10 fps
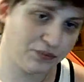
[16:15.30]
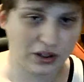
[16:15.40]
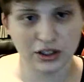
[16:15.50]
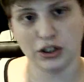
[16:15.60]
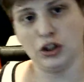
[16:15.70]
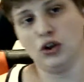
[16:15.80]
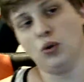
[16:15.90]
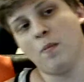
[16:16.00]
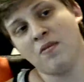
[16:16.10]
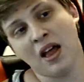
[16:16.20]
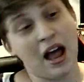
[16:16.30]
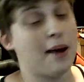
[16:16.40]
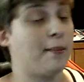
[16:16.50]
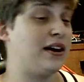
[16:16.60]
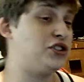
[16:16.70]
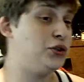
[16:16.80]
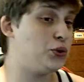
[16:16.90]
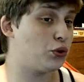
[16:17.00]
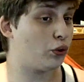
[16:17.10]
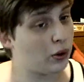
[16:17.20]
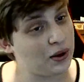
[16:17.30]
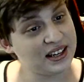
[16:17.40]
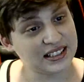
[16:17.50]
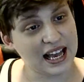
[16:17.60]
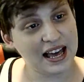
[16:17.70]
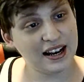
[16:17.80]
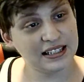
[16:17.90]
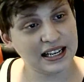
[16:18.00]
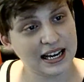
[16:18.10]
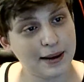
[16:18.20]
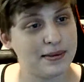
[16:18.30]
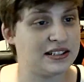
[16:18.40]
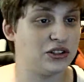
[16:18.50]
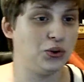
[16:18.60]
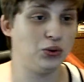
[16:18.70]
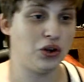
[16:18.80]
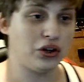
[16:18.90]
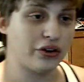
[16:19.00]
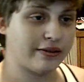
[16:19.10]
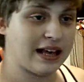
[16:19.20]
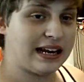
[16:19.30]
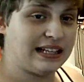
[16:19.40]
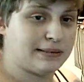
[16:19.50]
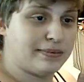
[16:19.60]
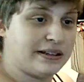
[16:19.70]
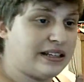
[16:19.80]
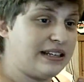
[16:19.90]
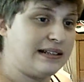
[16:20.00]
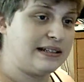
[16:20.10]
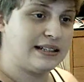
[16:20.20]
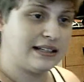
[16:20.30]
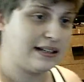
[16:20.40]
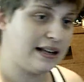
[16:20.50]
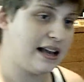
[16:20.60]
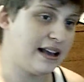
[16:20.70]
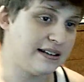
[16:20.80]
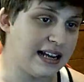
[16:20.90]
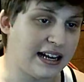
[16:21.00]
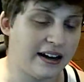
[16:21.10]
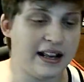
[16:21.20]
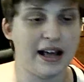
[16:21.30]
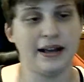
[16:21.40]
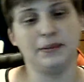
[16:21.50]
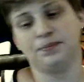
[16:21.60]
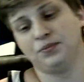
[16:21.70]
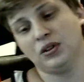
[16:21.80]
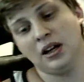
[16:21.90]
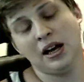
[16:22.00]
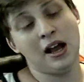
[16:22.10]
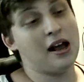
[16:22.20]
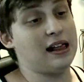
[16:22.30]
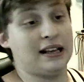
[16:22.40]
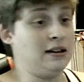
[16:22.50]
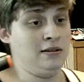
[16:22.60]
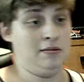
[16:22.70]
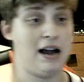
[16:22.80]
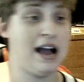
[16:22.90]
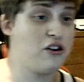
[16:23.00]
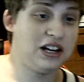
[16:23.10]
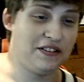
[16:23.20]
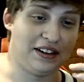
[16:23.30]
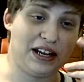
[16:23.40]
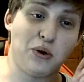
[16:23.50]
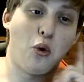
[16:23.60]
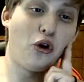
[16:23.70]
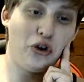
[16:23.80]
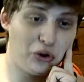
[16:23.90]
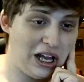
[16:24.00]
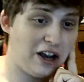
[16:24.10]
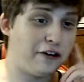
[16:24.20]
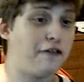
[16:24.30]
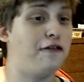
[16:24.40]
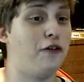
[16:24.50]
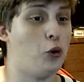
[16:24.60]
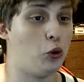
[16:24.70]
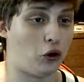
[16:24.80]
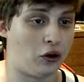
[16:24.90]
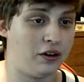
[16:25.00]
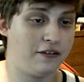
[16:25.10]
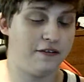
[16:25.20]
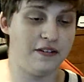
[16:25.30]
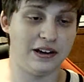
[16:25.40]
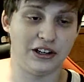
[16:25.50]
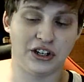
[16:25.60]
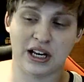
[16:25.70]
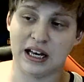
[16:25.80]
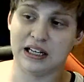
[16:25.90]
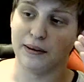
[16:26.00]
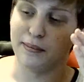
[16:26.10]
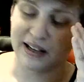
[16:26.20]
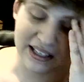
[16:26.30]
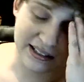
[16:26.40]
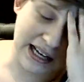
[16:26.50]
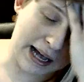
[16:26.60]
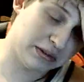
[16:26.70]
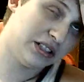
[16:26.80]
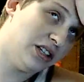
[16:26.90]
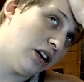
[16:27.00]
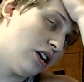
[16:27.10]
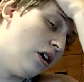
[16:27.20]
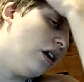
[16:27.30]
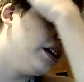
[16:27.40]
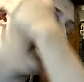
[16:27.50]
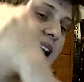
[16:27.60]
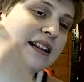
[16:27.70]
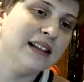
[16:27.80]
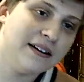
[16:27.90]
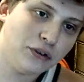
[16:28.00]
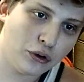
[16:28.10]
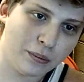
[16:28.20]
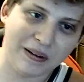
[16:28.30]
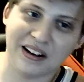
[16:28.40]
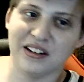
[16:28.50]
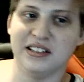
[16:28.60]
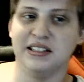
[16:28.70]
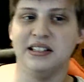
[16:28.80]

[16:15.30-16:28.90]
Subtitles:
So my 2-3 weeks ahead of time is no longer that. It's been day to day. Like, I couldn't even get Wario Land 4 finished because I'm stuck on a level because